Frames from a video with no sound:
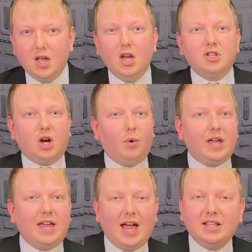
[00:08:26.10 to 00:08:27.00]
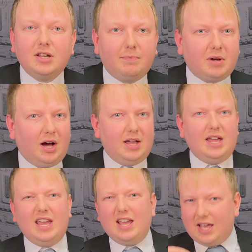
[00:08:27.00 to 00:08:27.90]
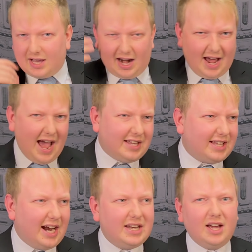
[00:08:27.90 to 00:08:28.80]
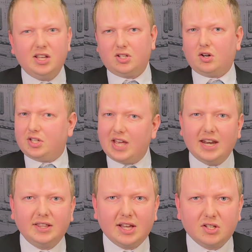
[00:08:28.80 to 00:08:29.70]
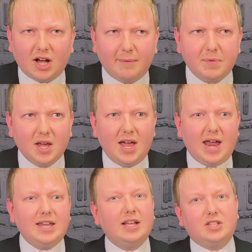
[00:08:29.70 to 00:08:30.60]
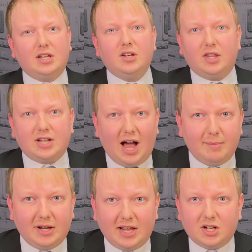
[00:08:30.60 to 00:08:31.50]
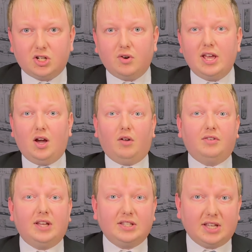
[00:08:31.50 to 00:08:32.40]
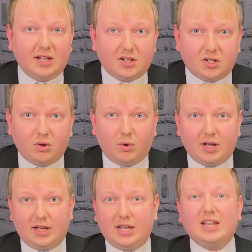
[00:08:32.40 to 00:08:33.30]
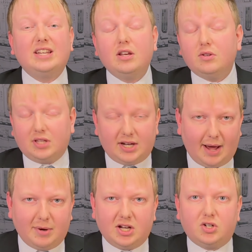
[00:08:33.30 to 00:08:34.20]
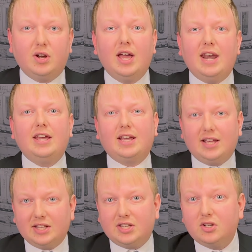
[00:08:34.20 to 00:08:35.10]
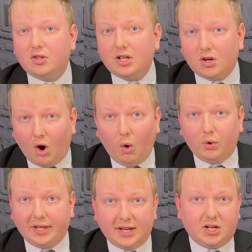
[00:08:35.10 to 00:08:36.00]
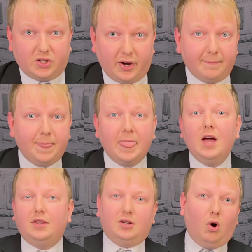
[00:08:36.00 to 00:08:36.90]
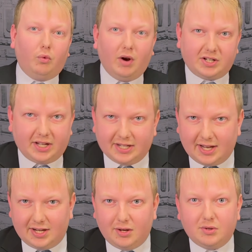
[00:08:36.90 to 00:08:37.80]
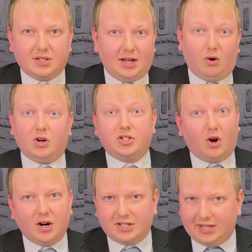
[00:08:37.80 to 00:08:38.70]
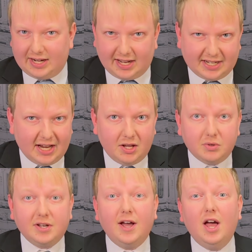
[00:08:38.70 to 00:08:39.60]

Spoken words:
So he ends up, he kind of has that idea. He starts setting things up, and he gets into the diamond industry. He also he continues in the diamond industry, and he gets into the gold industry. The gold rush continues, or starts and then continues.